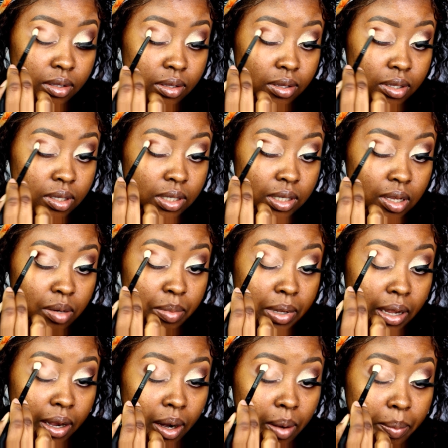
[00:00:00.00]
This is gonna be
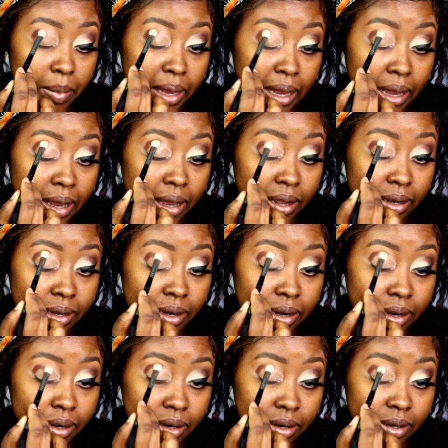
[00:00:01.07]
like our main color